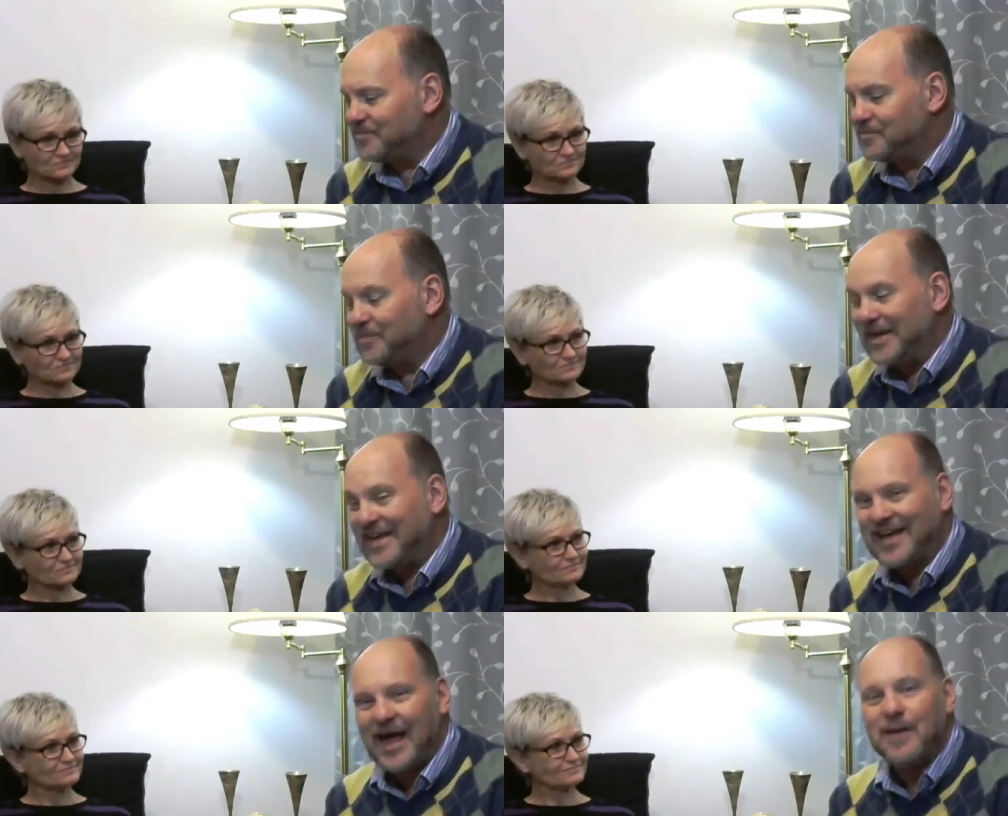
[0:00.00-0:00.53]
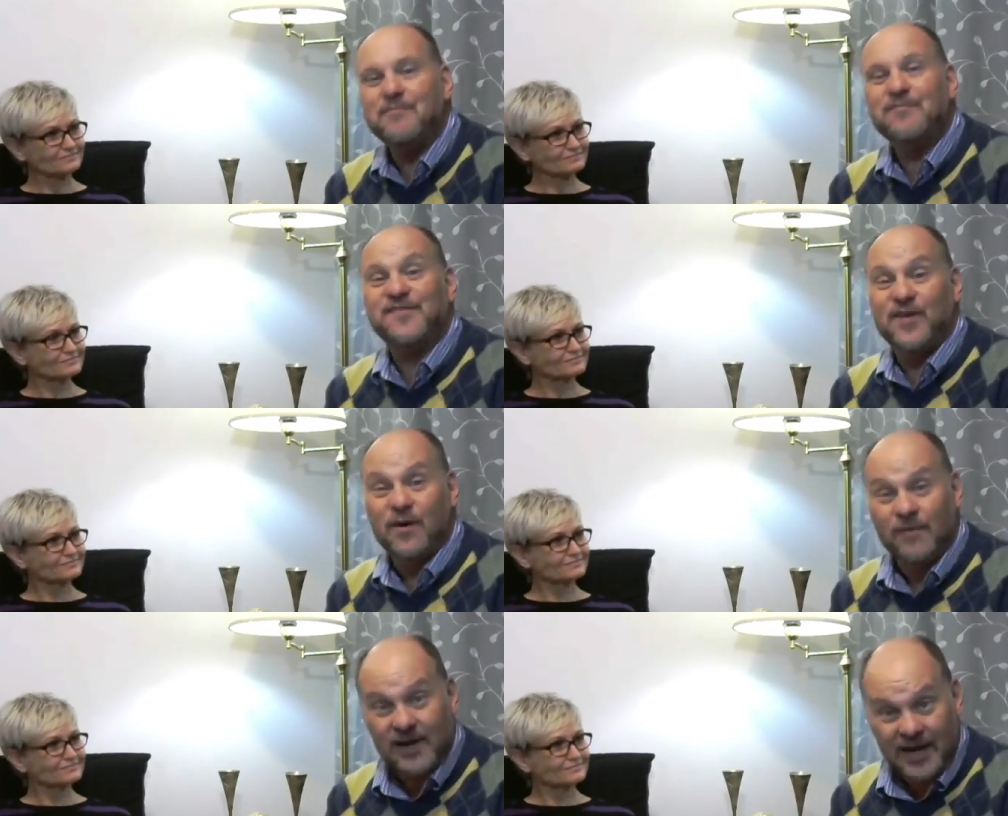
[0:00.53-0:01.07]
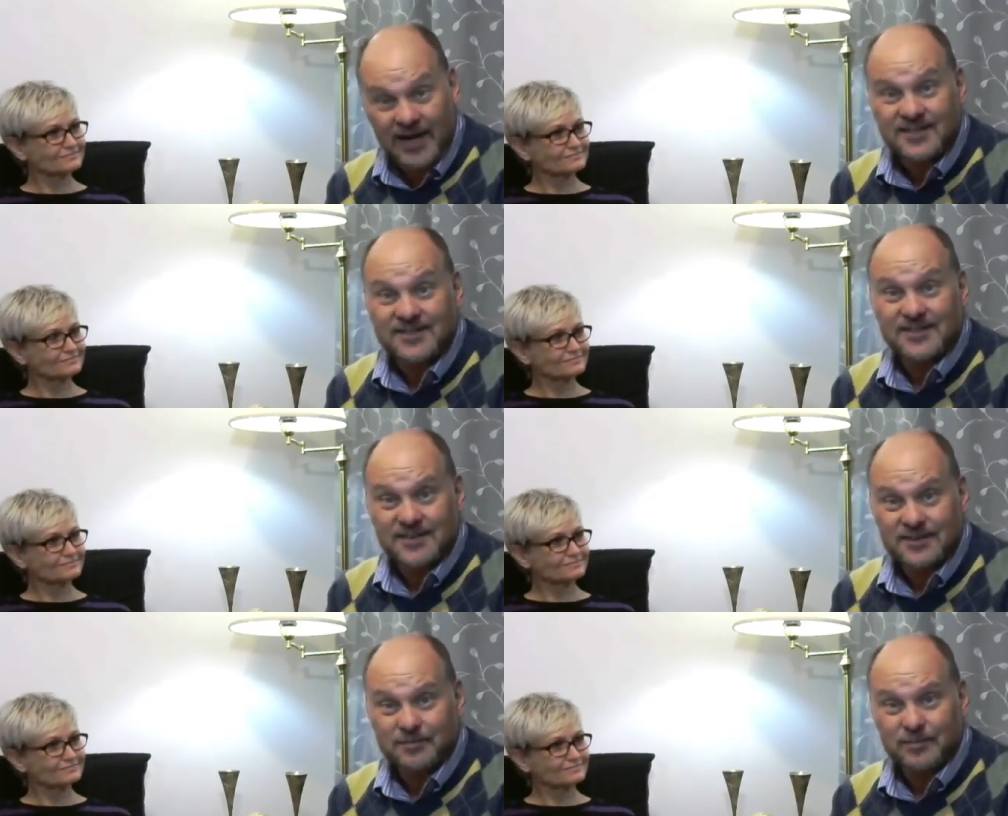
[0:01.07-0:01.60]
Speaker 1: became
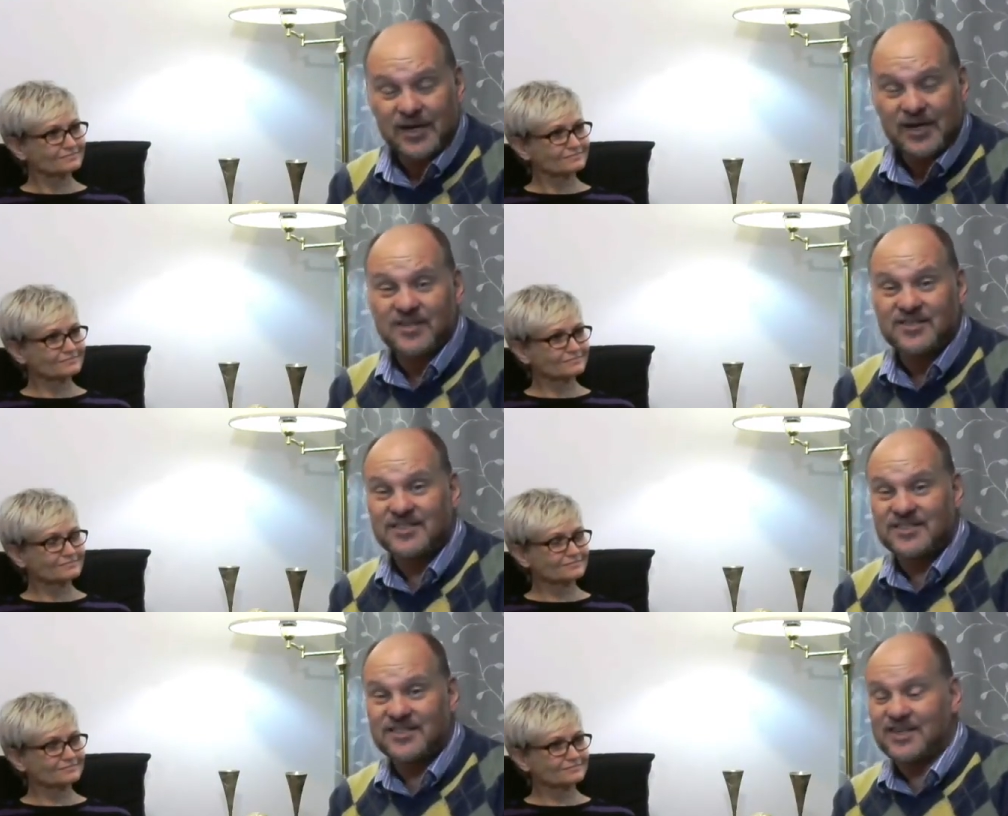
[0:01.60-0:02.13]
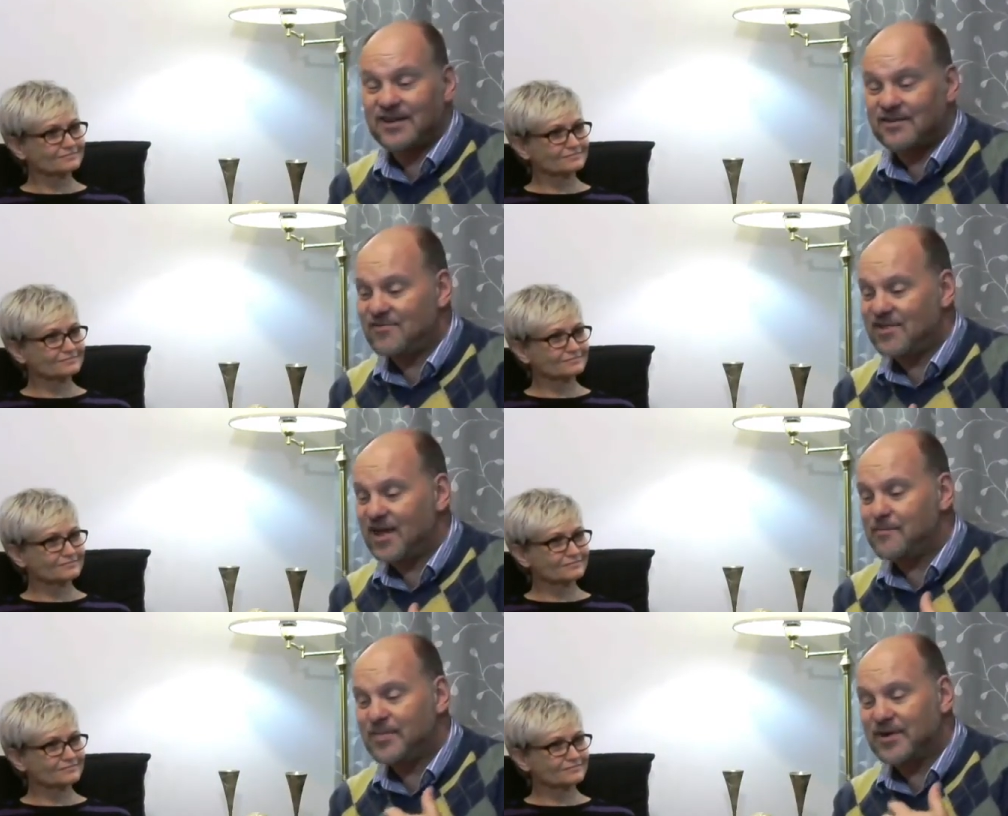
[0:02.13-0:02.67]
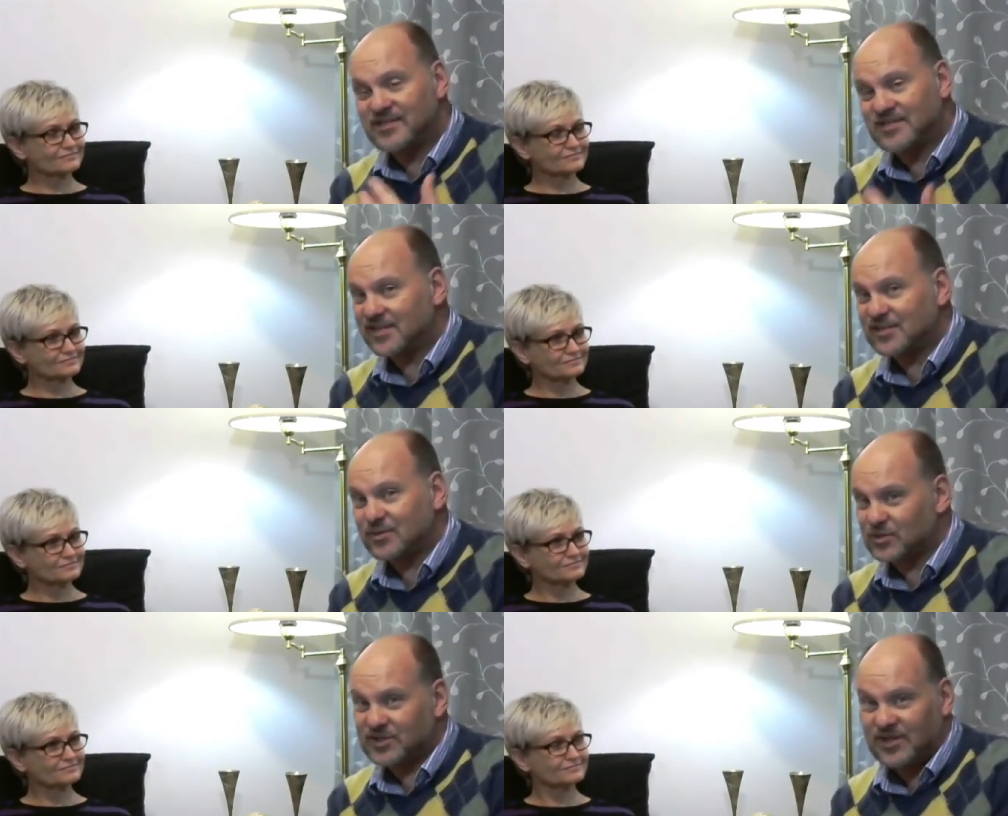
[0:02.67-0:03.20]
furious because their business
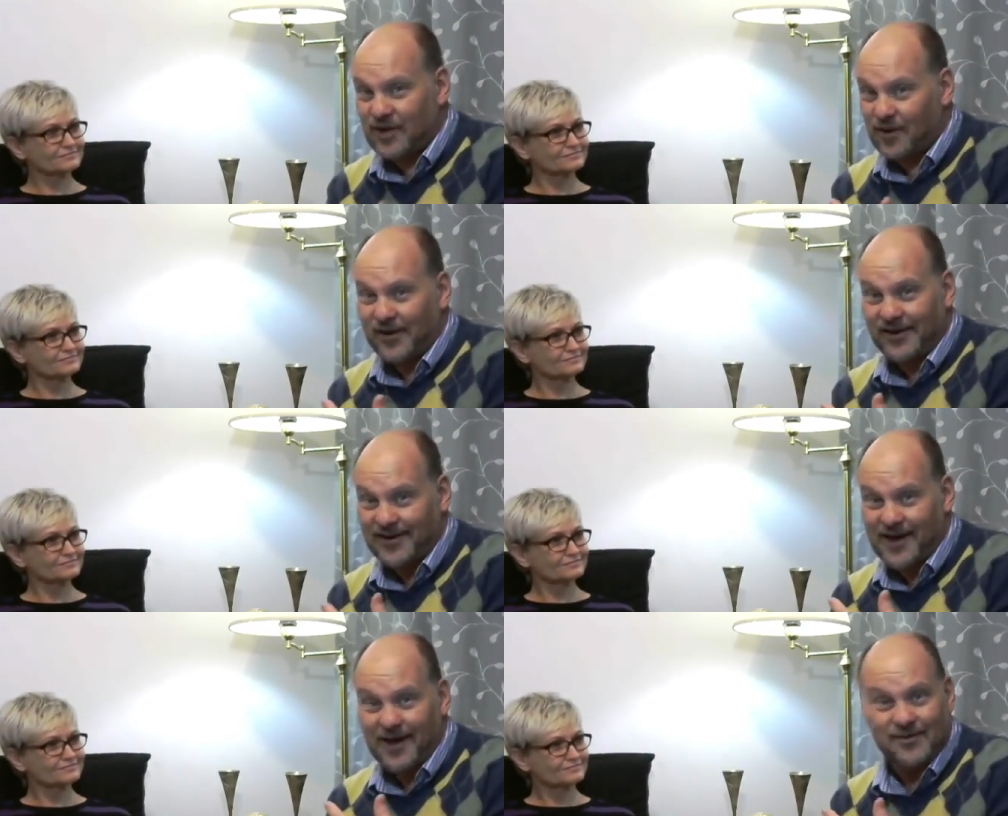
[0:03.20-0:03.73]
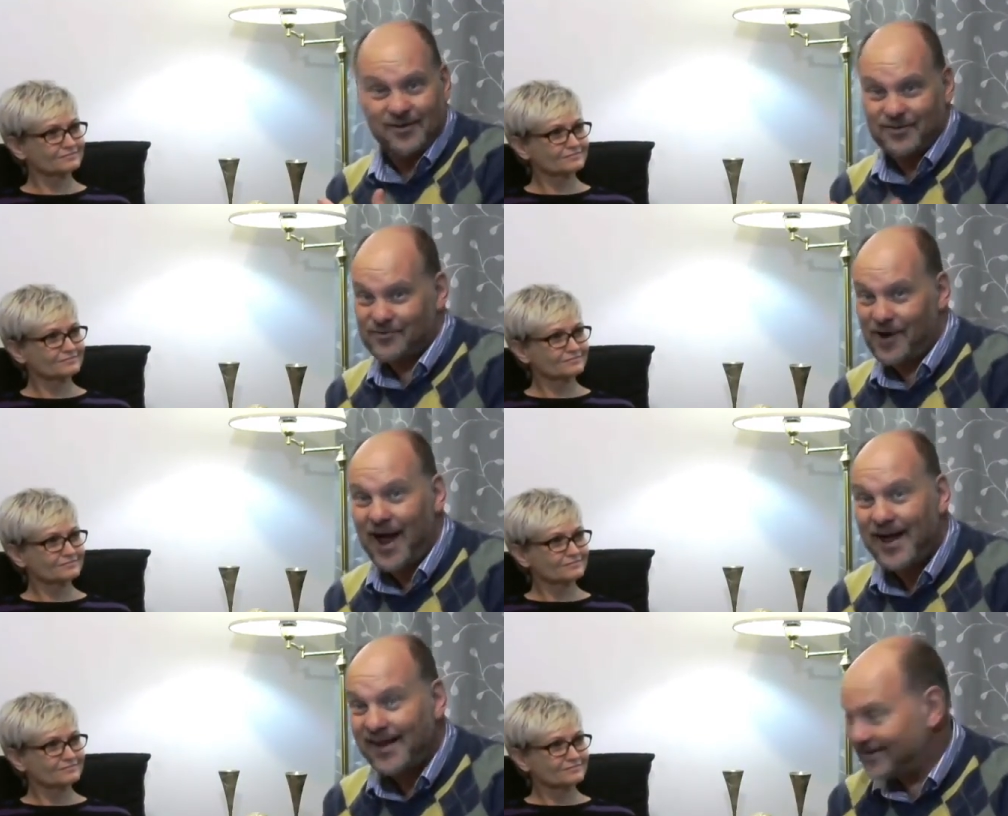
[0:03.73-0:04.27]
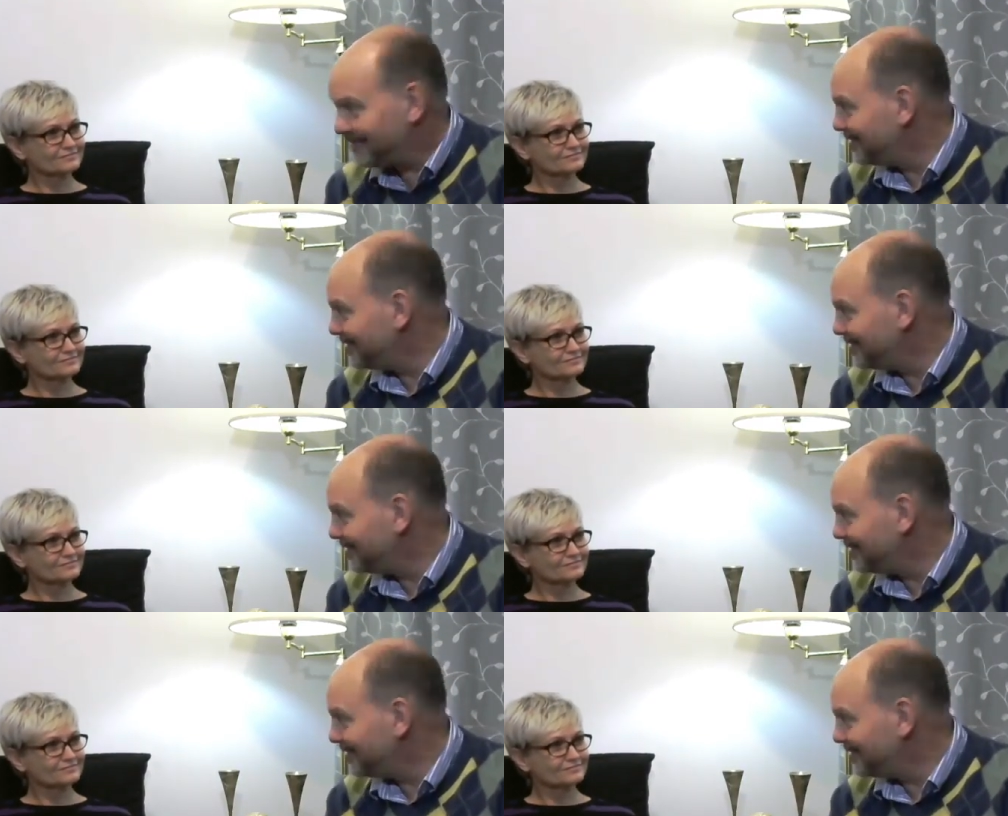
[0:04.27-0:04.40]
was going down the drain.